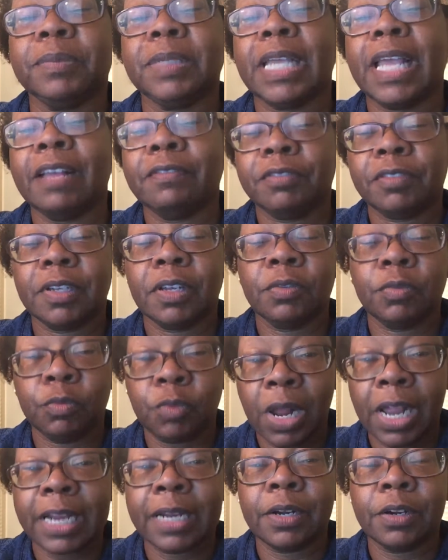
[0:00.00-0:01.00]
have a
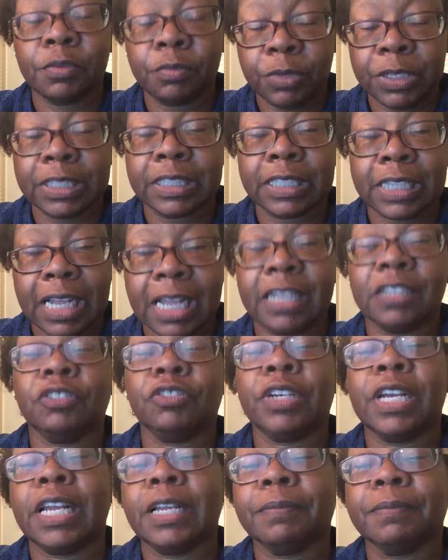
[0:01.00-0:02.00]
written
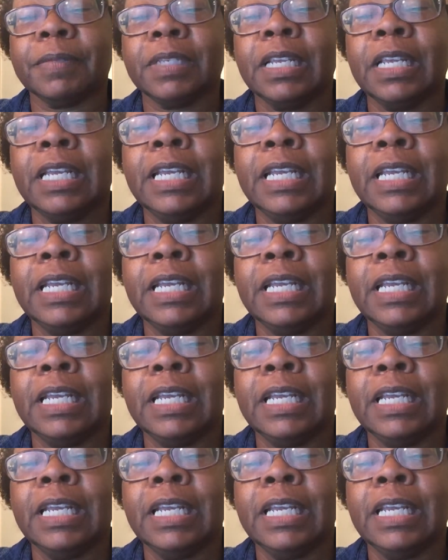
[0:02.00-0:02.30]
contract.